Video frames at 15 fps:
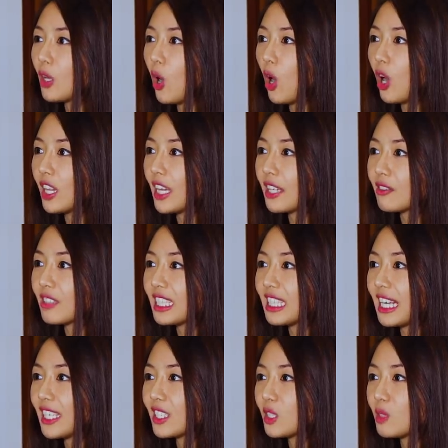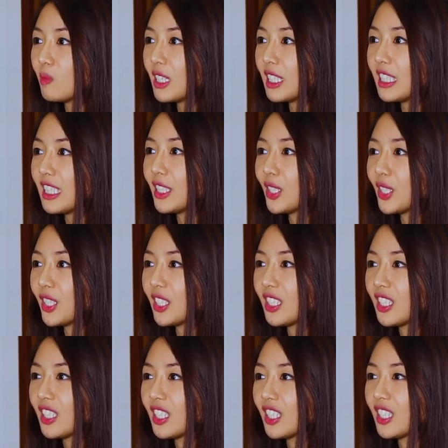You gotta be all, I realize, to be a
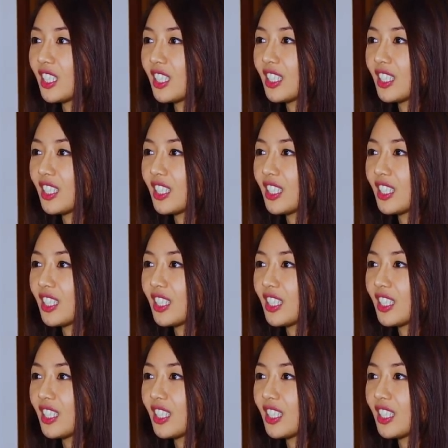leader.